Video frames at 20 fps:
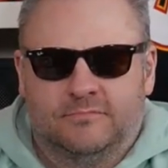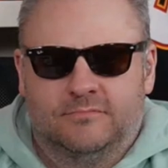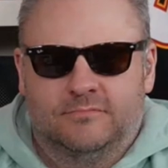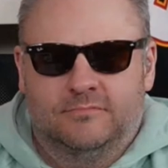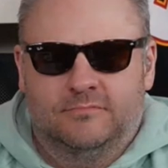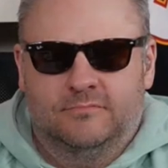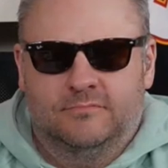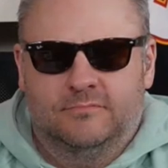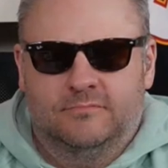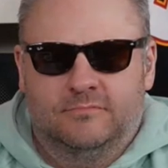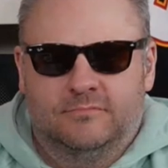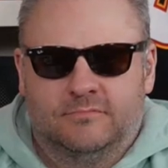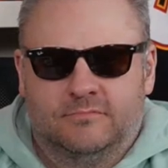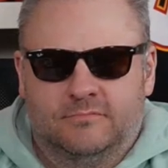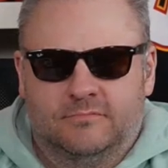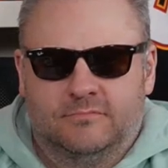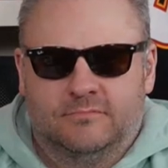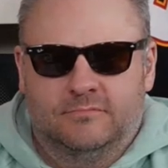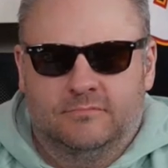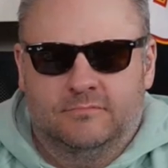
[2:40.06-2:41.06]

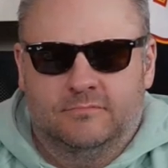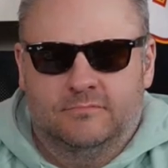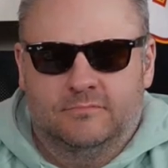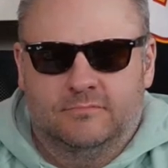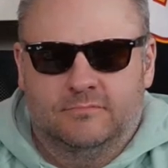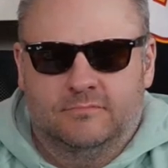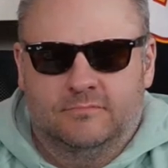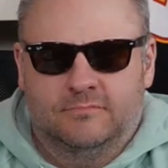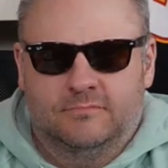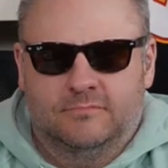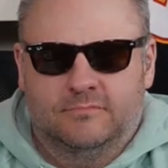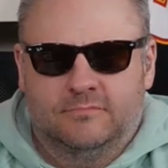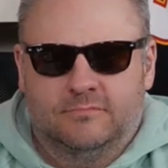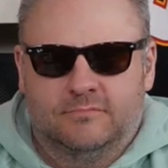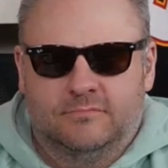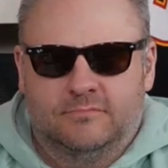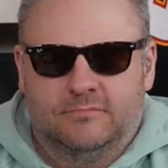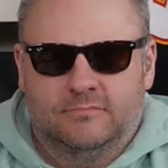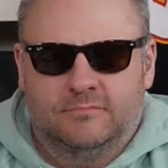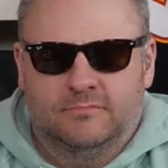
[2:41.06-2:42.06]

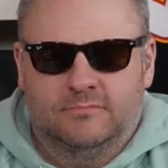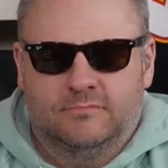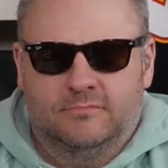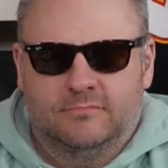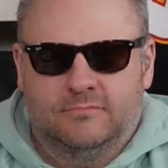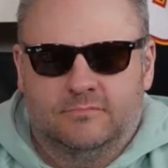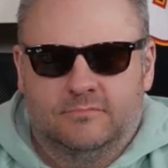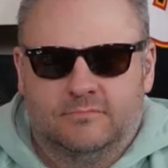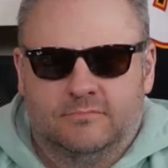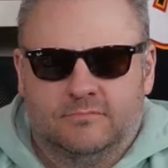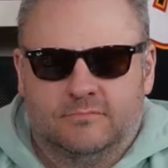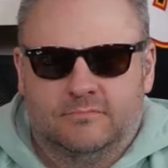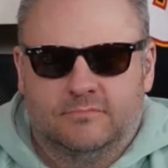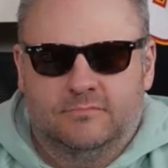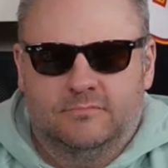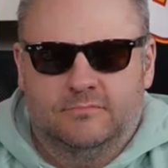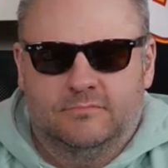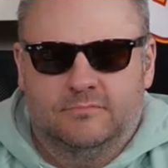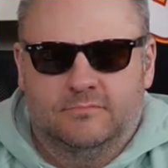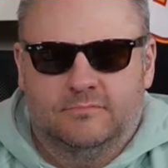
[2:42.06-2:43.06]

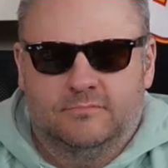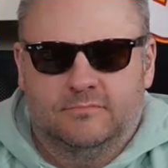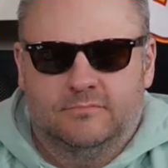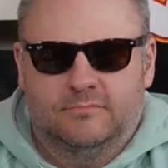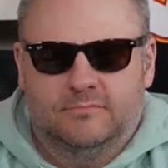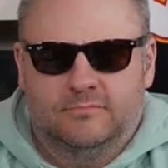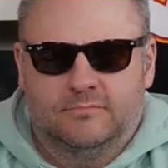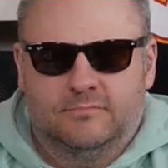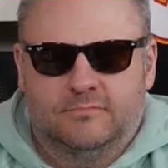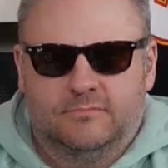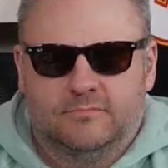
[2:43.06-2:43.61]
No words are spoken by the person on screen.